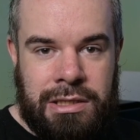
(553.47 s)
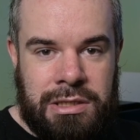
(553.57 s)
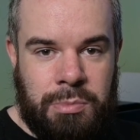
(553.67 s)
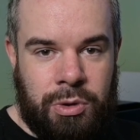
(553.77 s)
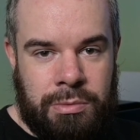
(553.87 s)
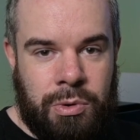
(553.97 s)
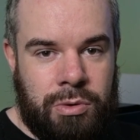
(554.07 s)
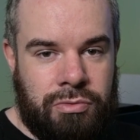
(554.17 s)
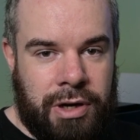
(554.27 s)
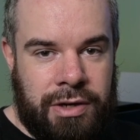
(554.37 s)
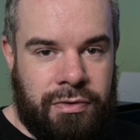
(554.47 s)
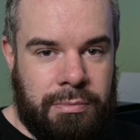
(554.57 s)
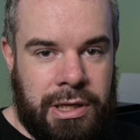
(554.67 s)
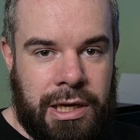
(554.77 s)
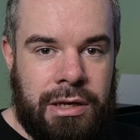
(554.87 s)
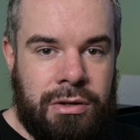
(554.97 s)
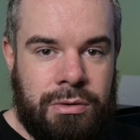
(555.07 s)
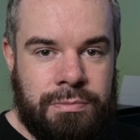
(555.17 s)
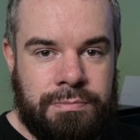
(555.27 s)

sport mode right from the get-go,